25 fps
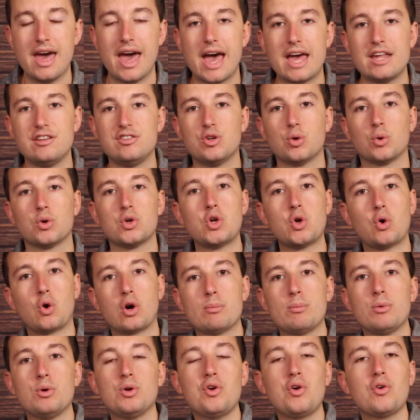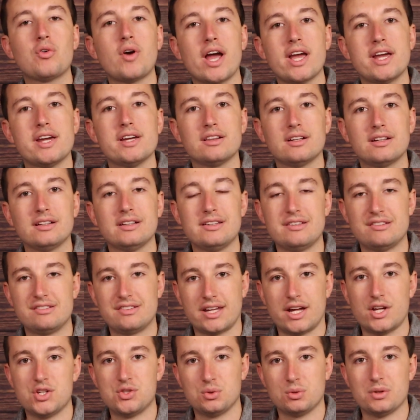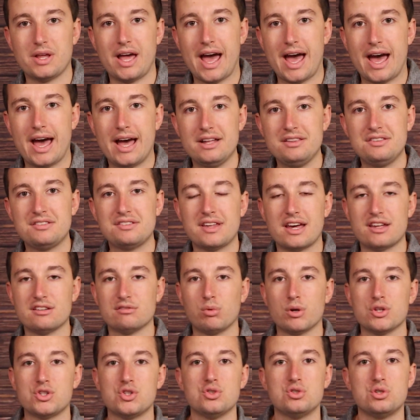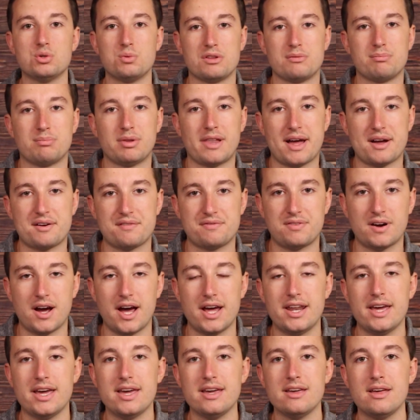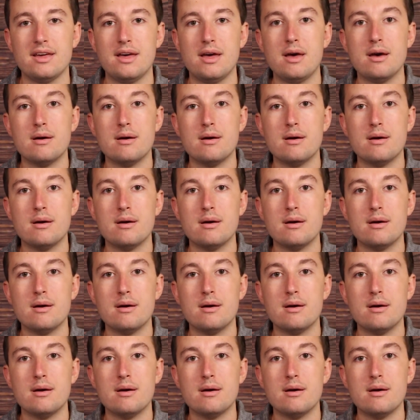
as your normal, regularly scheduled ads as what you do with Black Friday,